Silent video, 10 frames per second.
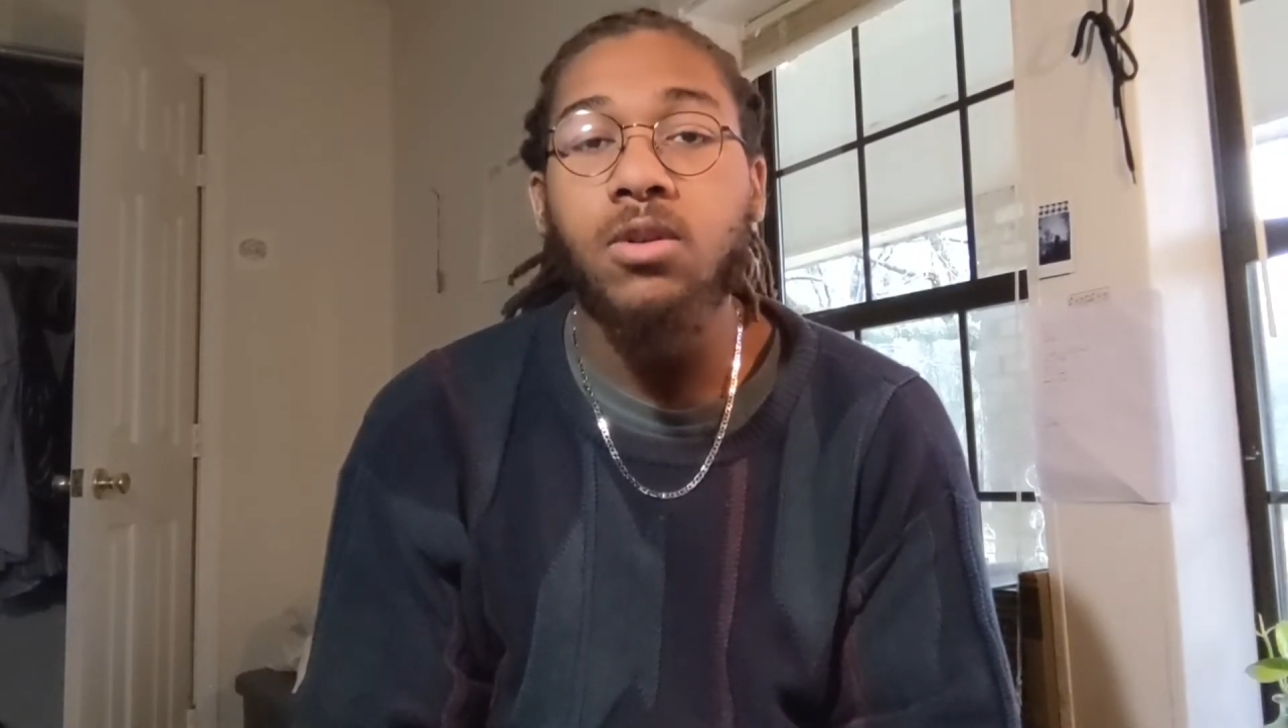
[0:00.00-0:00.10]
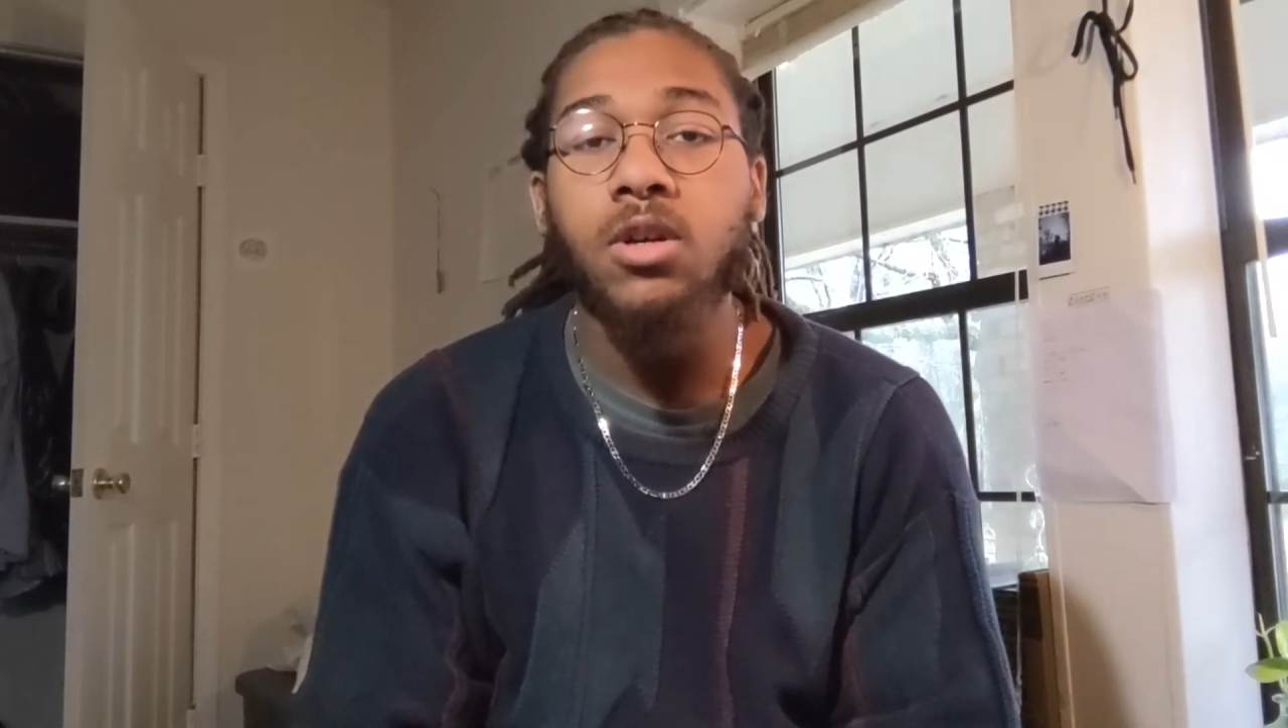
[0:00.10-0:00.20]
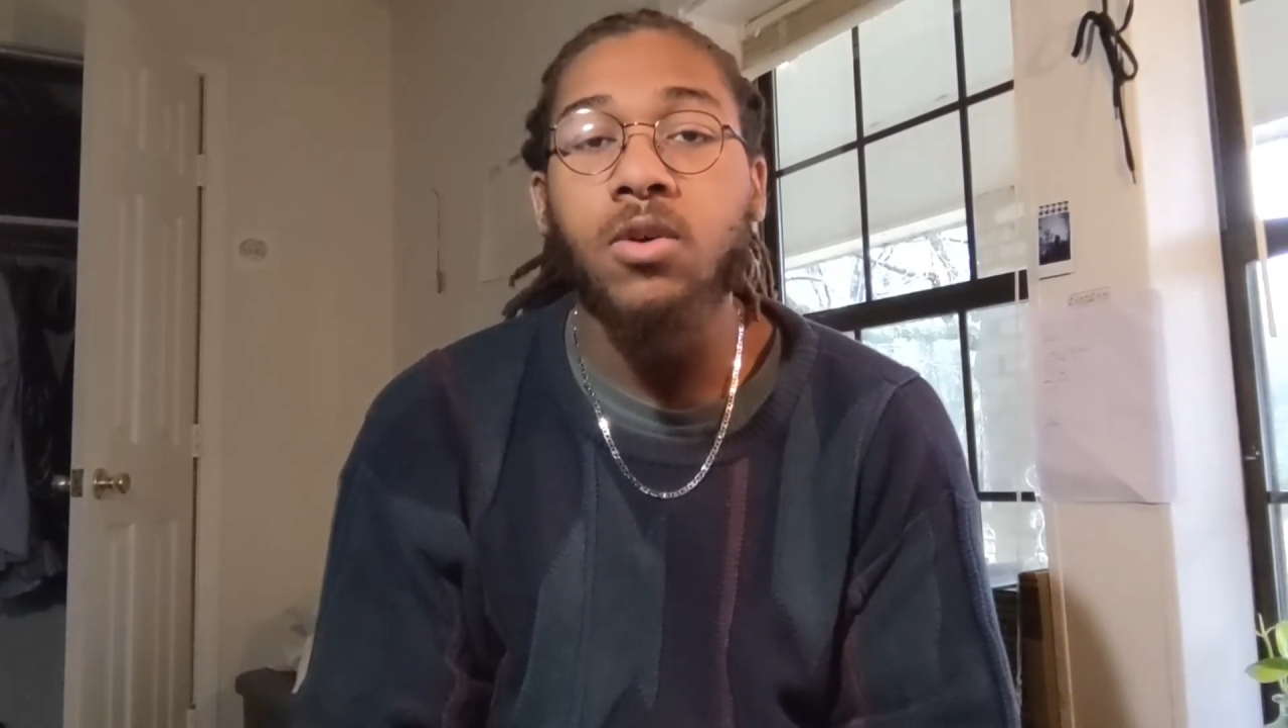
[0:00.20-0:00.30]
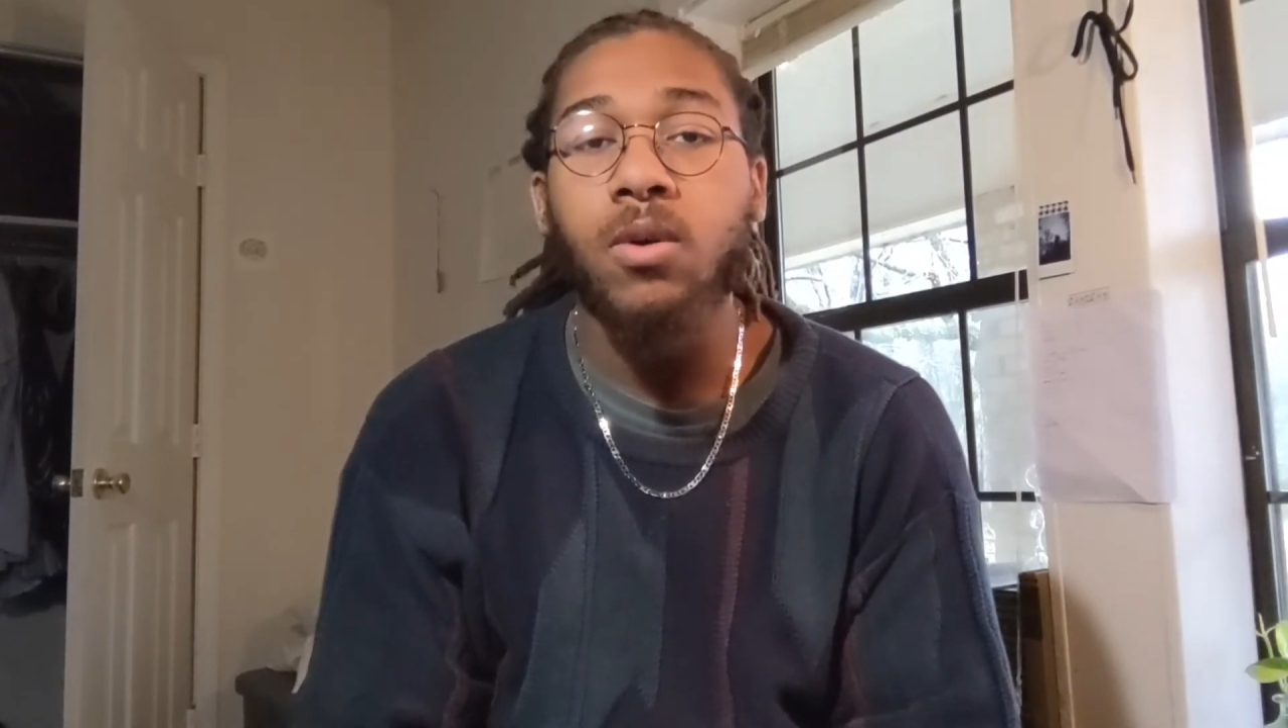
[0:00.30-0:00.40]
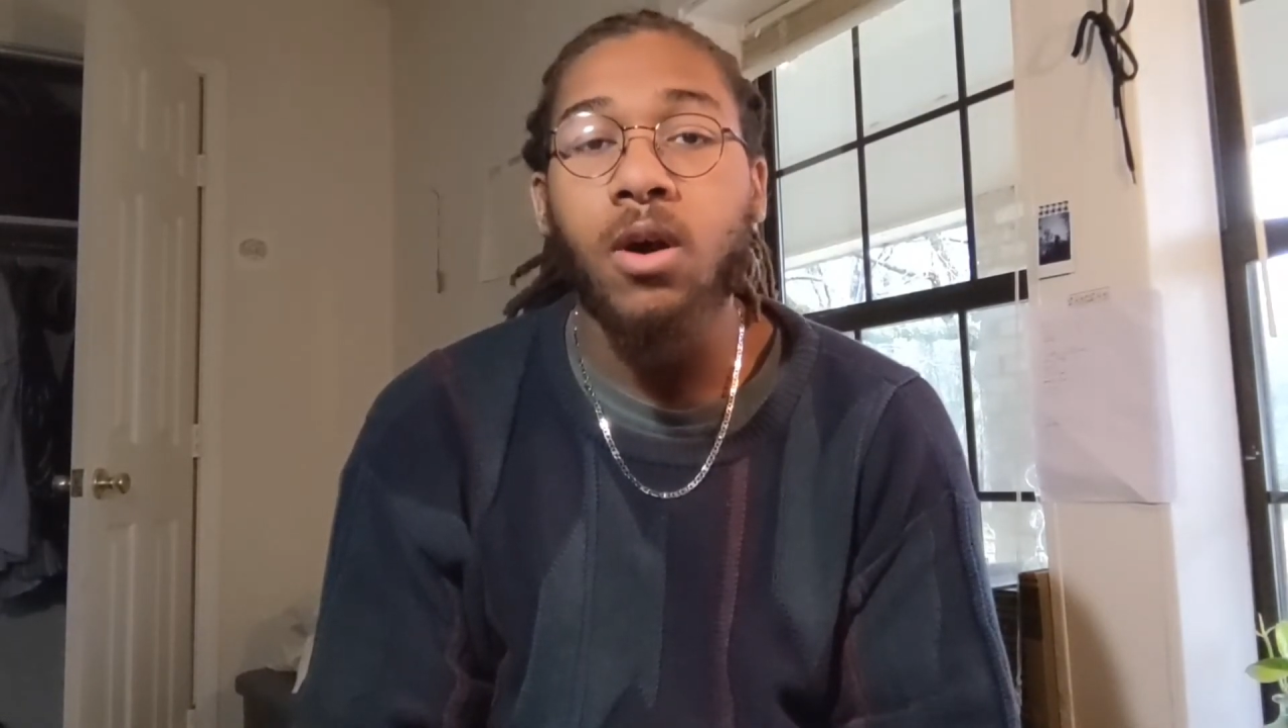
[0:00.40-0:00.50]

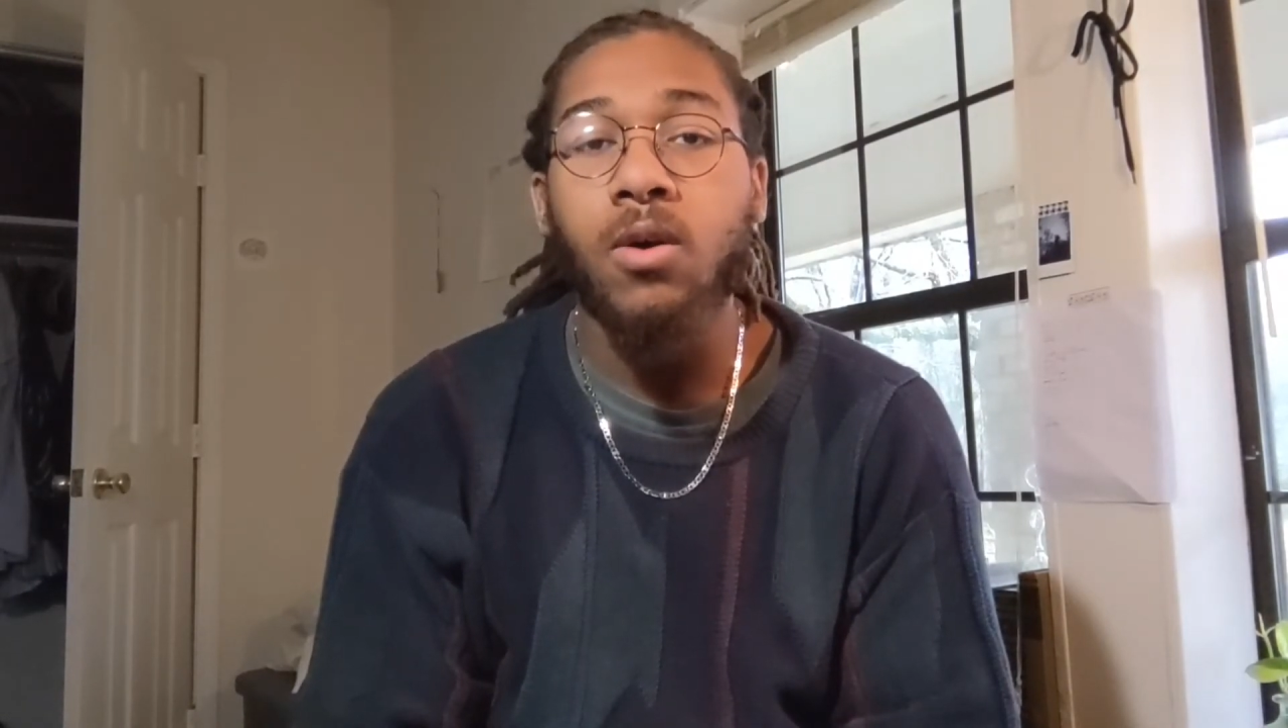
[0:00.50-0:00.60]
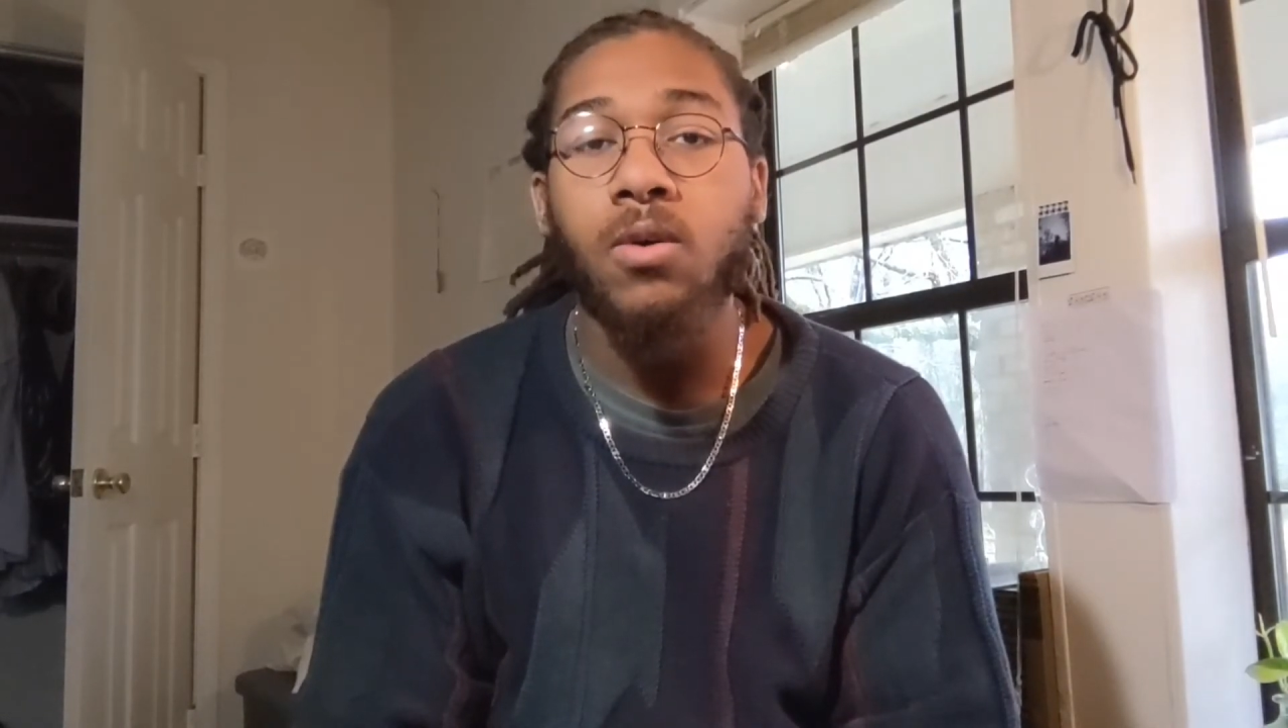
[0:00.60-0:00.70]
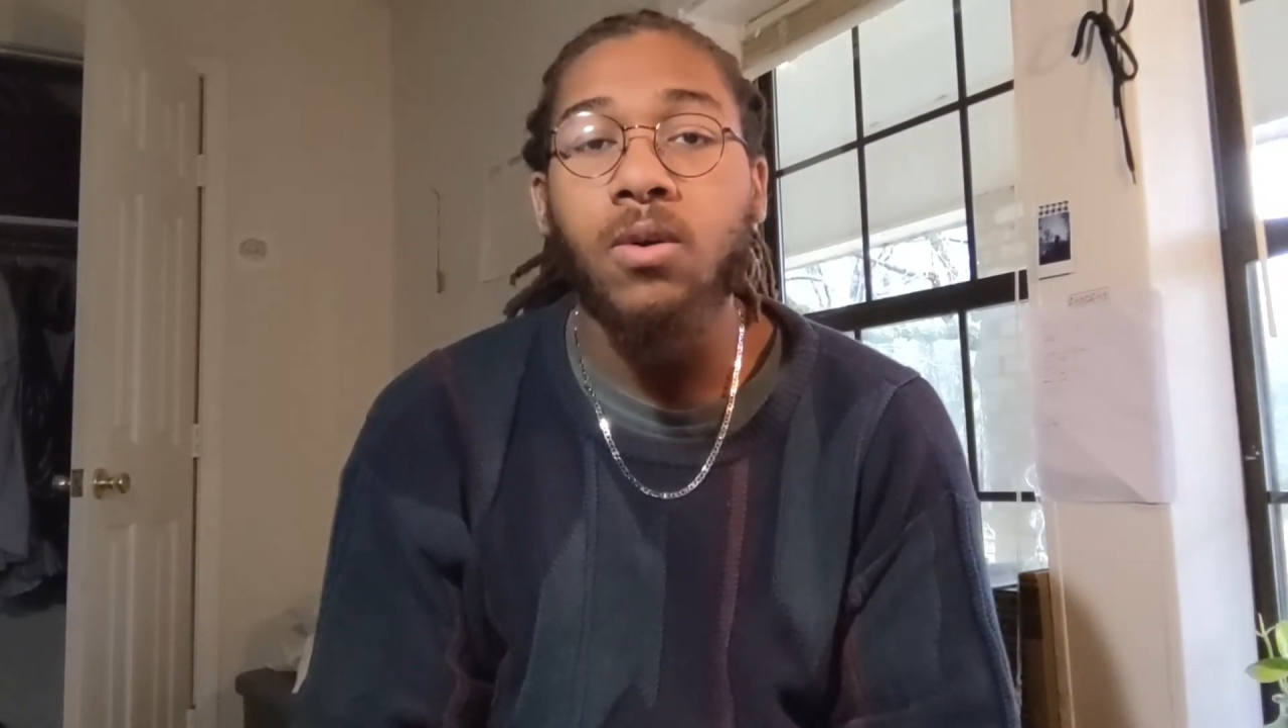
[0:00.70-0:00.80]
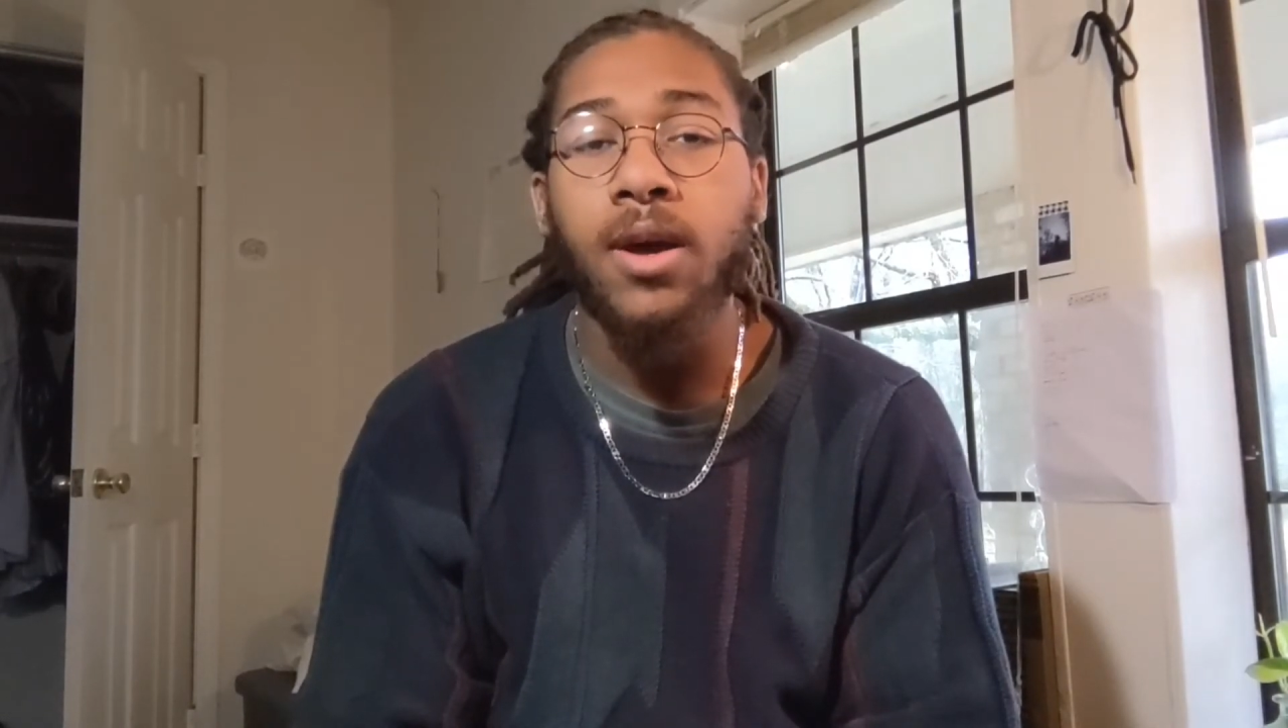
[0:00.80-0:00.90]
to grow